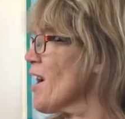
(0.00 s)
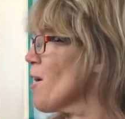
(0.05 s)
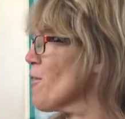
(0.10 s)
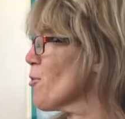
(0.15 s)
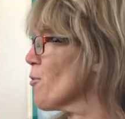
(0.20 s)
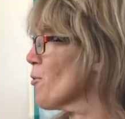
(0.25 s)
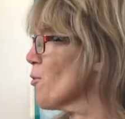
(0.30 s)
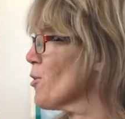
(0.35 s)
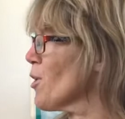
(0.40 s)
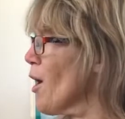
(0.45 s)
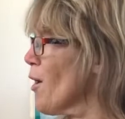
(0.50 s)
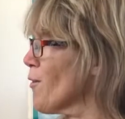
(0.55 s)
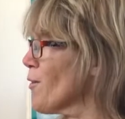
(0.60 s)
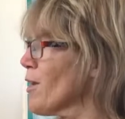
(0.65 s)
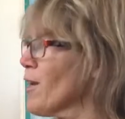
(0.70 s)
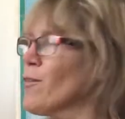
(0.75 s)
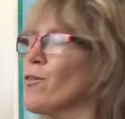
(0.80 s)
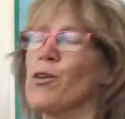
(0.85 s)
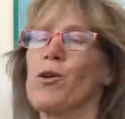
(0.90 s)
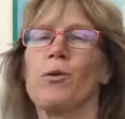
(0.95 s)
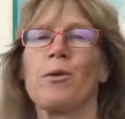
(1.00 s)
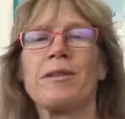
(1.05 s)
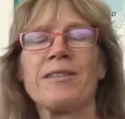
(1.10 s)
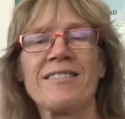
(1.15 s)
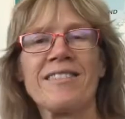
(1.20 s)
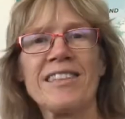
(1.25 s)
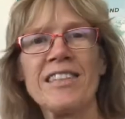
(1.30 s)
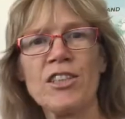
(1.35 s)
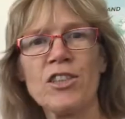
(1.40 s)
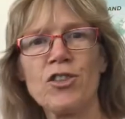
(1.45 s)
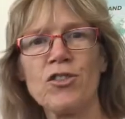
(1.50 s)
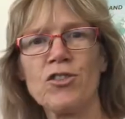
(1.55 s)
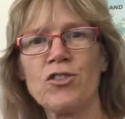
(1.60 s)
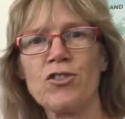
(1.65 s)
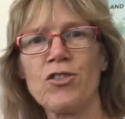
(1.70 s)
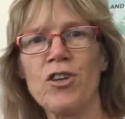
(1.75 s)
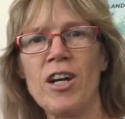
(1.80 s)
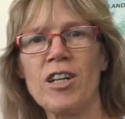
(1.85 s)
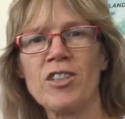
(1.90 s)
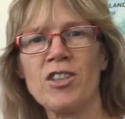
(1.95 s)
I thought I'd give you a sentence
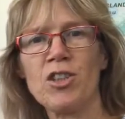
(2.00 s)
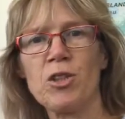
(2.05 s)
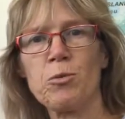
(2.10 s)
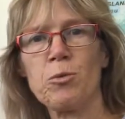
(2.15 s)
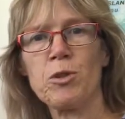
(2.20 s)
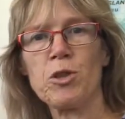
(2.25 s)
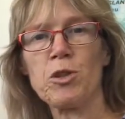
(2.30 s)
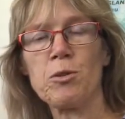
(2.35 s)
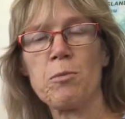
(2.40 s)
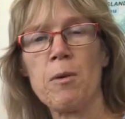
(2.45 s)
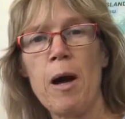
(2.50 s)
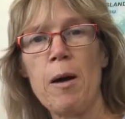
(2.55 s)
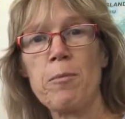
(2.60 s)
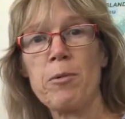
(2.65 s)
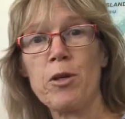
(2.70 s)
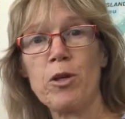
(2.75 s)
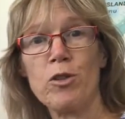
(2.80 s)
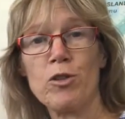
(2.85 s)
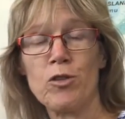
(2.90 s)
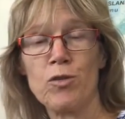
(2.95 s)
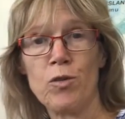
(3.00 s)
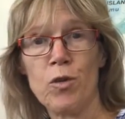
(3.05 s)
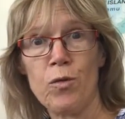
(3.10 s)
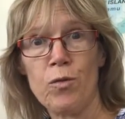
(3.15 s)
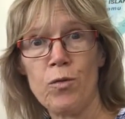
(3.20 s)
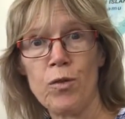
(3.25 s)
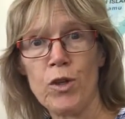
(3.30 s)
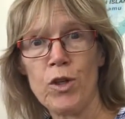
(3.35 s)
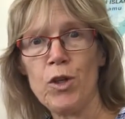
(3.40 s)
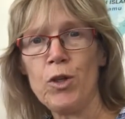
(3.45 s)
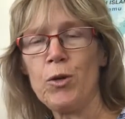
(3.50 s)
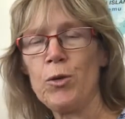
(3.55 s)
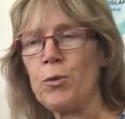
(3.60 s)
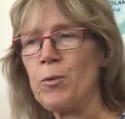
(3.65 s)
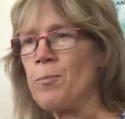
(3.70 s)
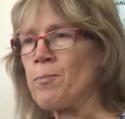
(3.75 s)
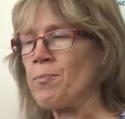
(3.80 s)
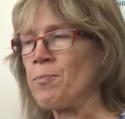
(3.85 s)
structure which might be useful for you.